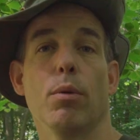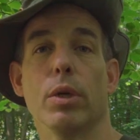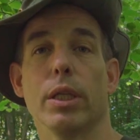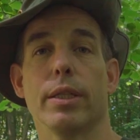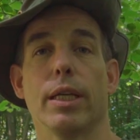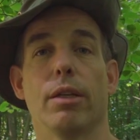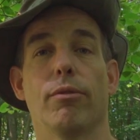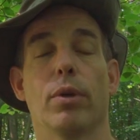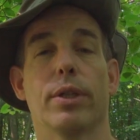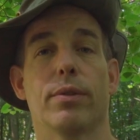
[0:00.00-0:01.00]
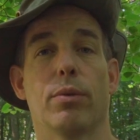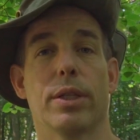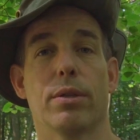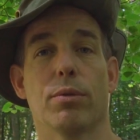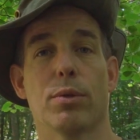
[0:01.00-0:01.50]
will it influence the
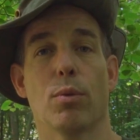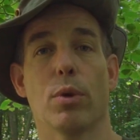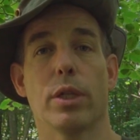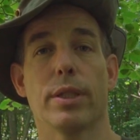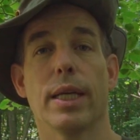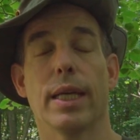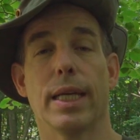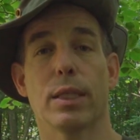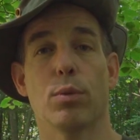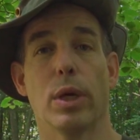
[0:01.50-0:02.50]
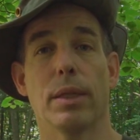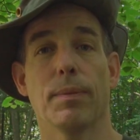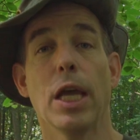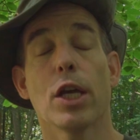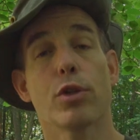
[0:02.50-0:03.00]
rest of the world as well.
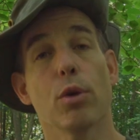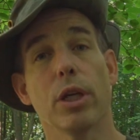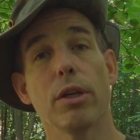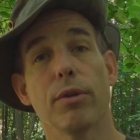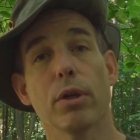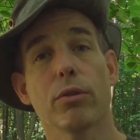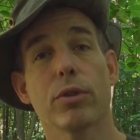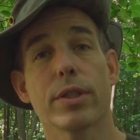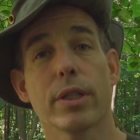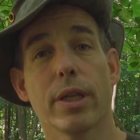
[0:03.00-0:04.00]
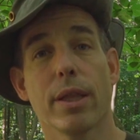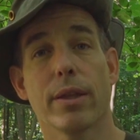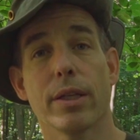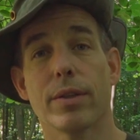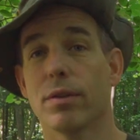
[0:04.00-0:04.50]
So if you're interested in
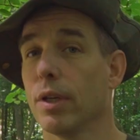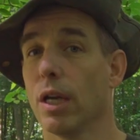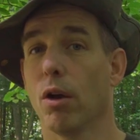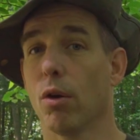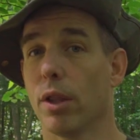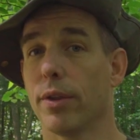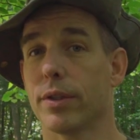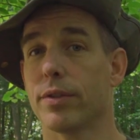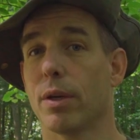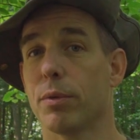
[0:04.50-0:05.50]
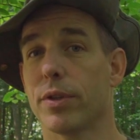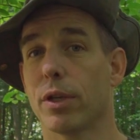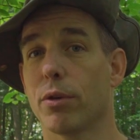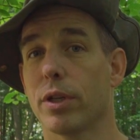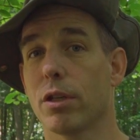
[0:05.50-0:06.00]
this, all these
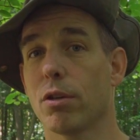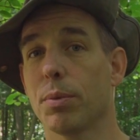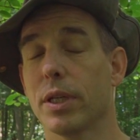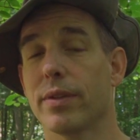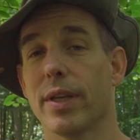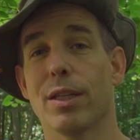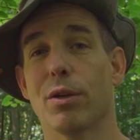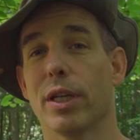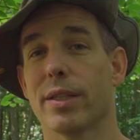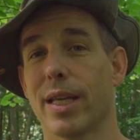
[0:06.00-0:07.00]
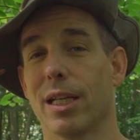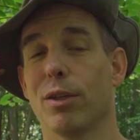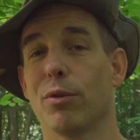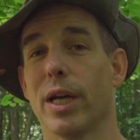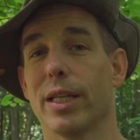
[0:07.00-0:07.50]
cybersecurity topics, then you're
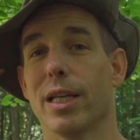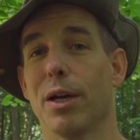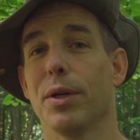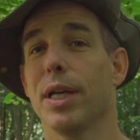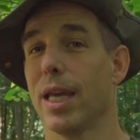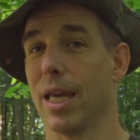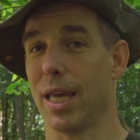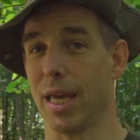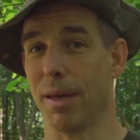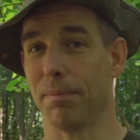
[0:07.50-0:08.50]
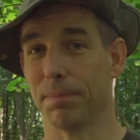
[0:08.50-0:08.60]
exactly right now here.